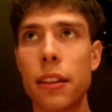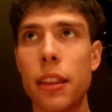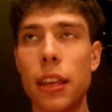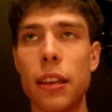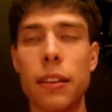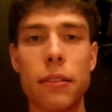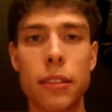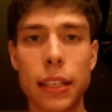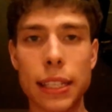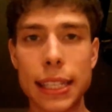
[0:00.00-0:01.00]
the
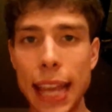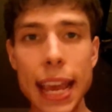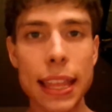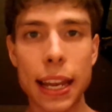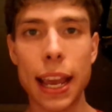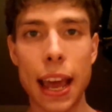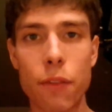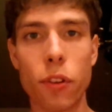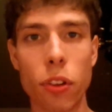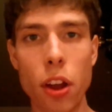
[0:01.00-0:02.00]
steak that I had
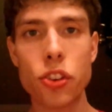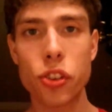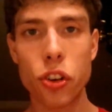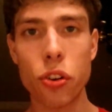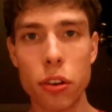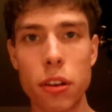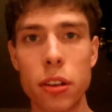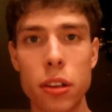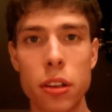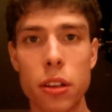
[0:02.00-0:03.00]
for lunch could